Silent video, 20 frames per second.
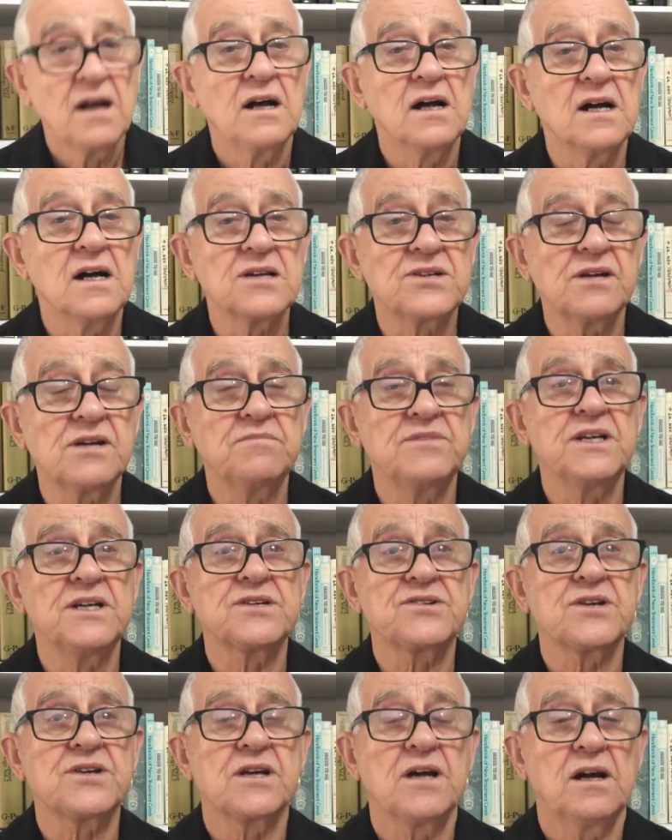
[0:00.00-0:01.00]
Uh, some
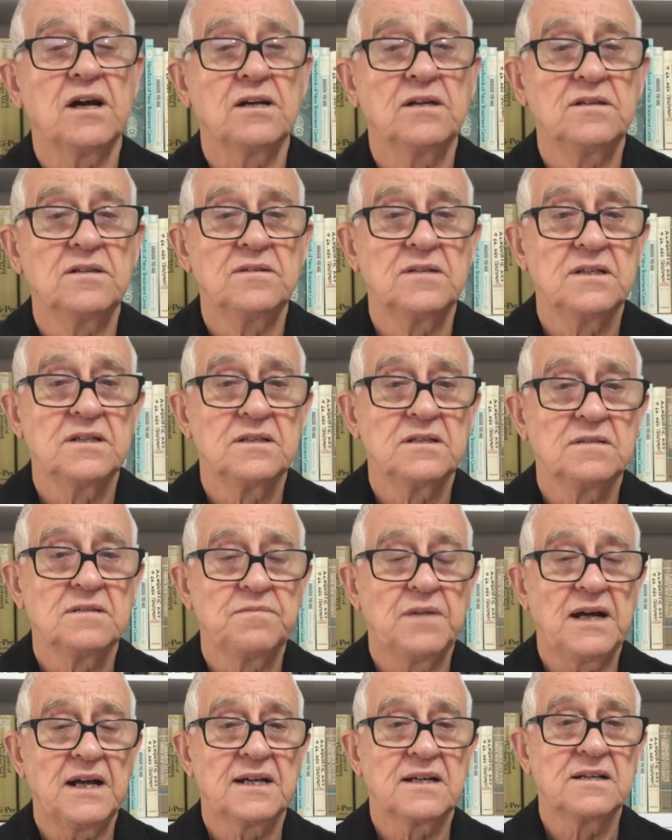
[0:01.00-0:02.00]
years ago,
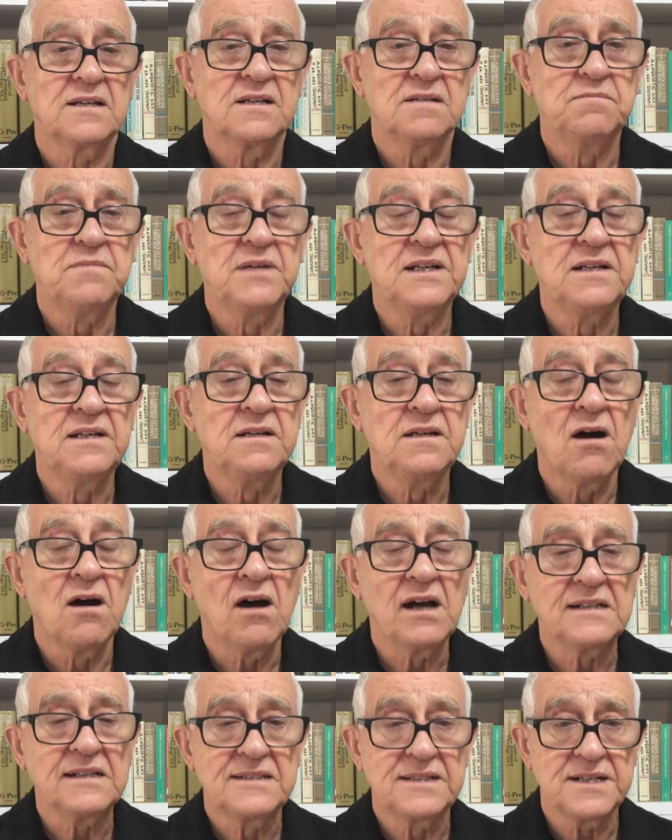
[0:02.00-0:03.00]
uh, back in the mid
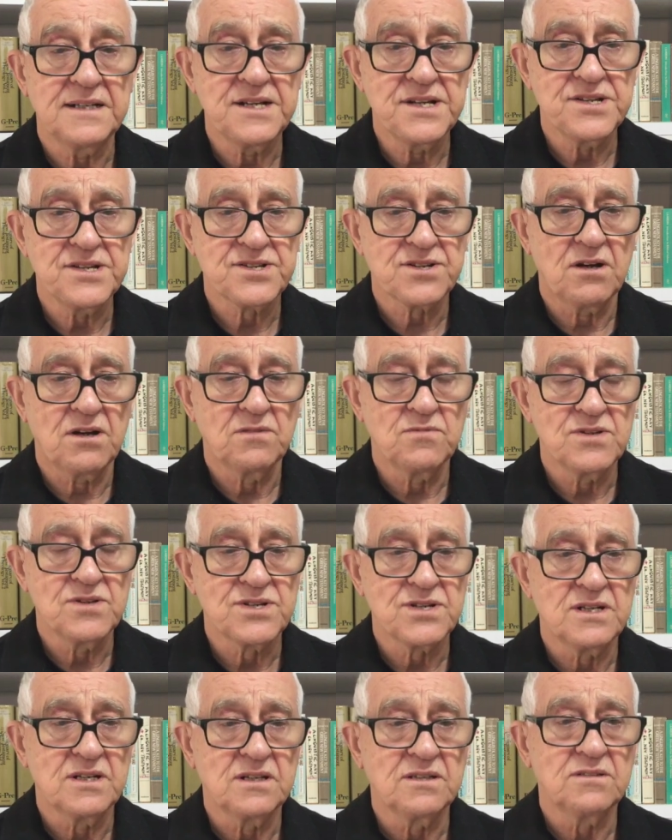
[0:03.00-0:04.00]
90s, I
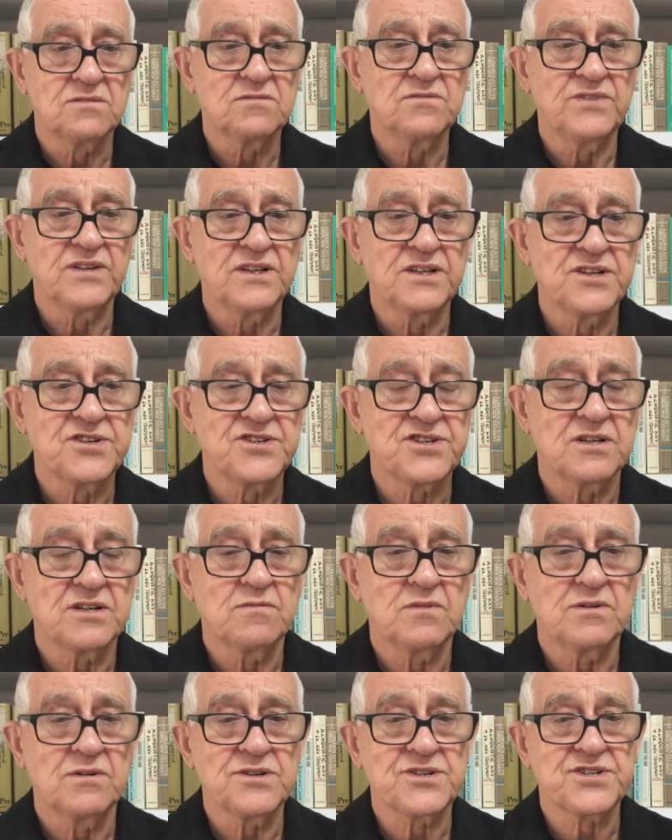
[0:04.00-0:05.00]
was in a little village in
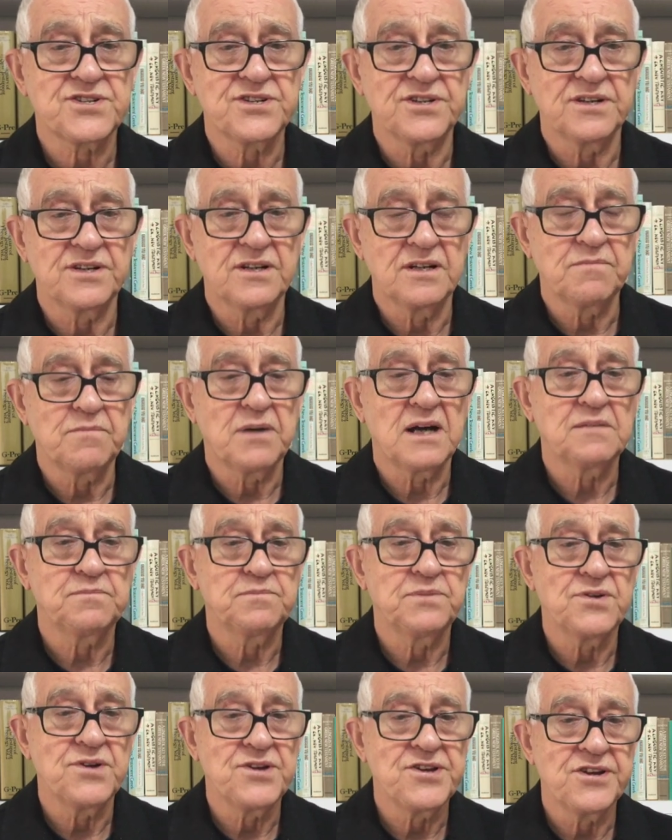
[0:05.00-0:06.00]
Waristian in
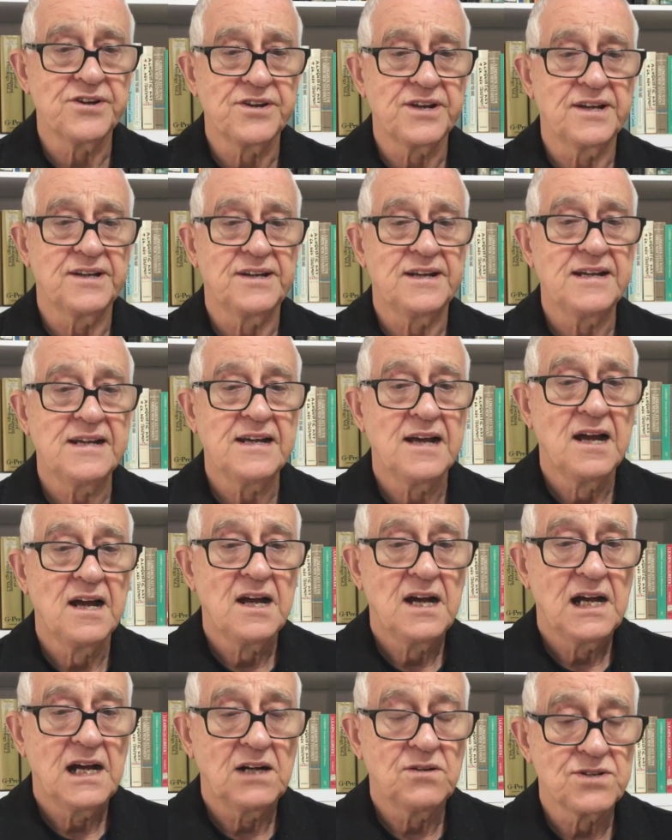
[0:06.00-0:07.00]
Papua New Guinea.
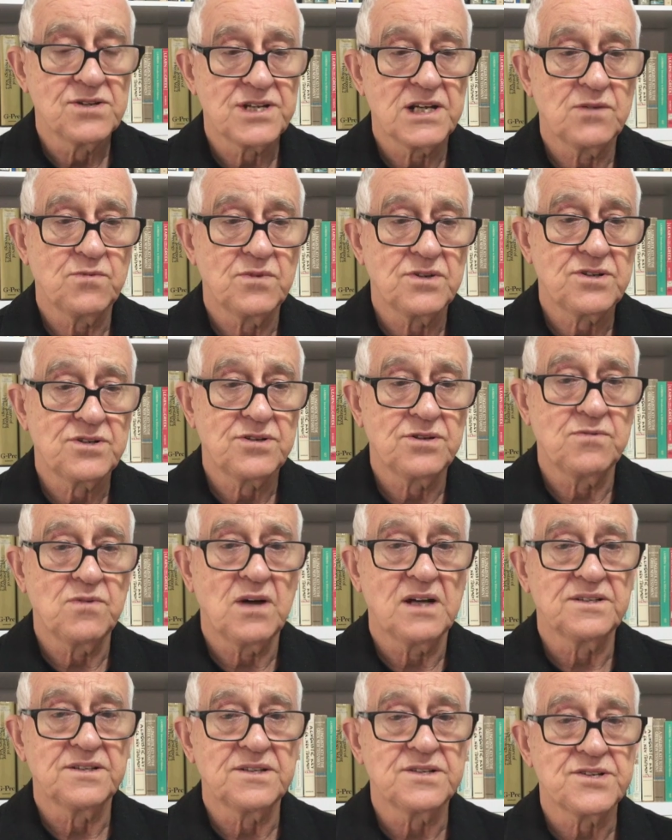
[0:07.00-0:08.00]
I was there with two
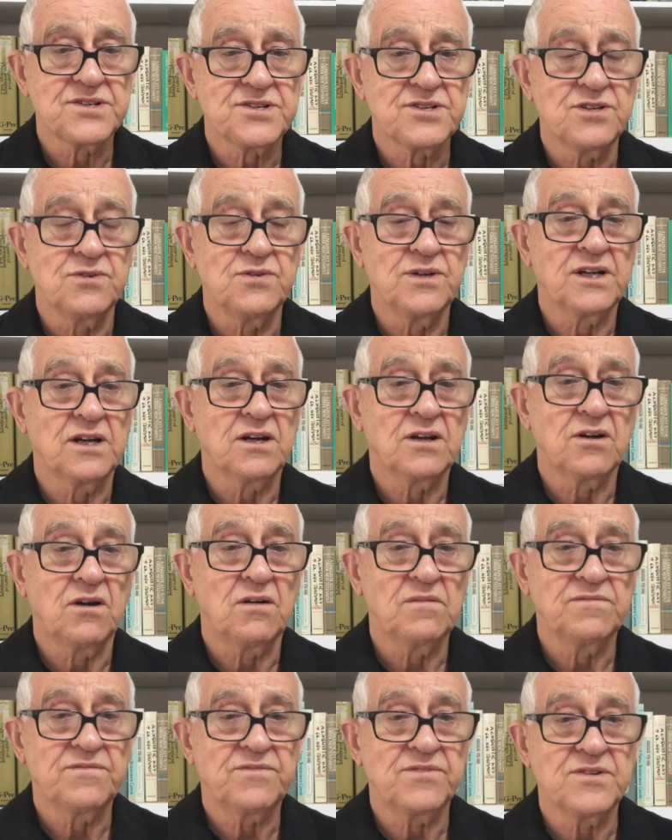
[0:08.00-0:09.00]
others doing a
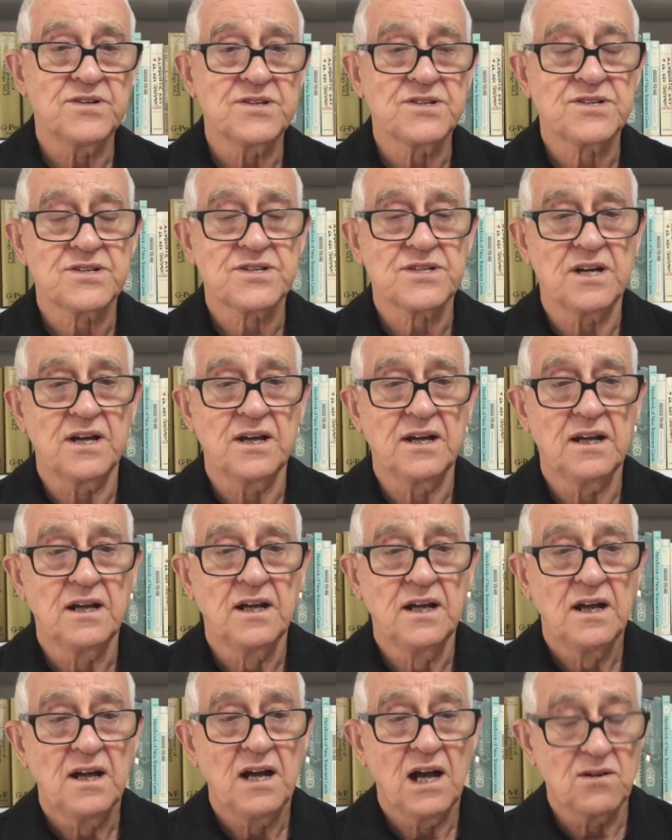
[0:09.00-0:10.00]
conference. Uh,
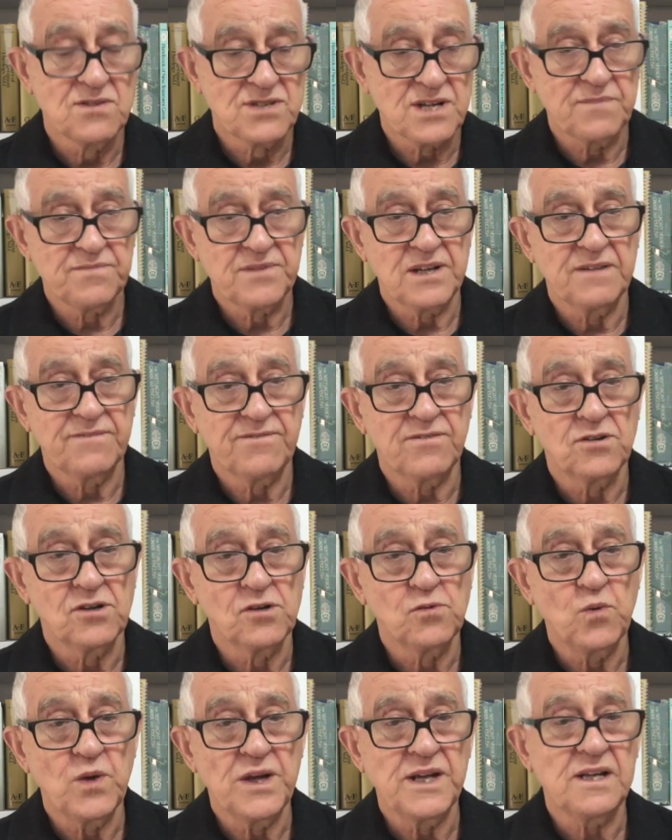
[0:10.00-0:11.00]
I was up there for
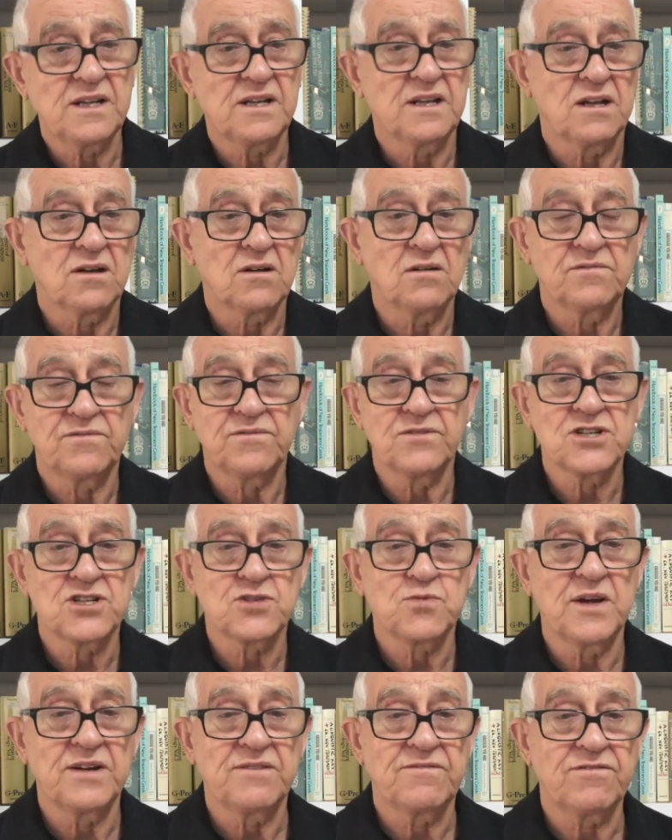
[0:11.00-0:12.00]
a week. The
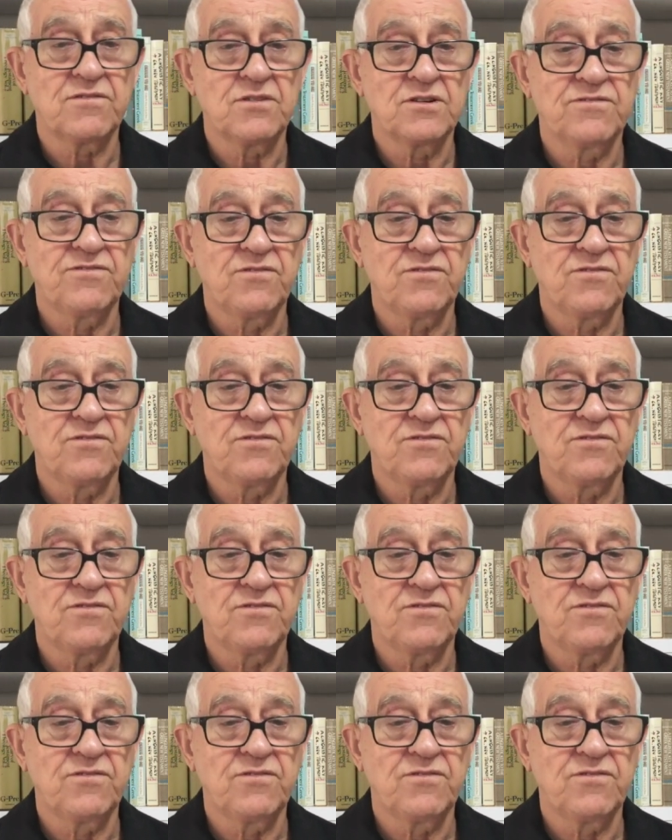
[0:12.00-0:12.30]
conference went for a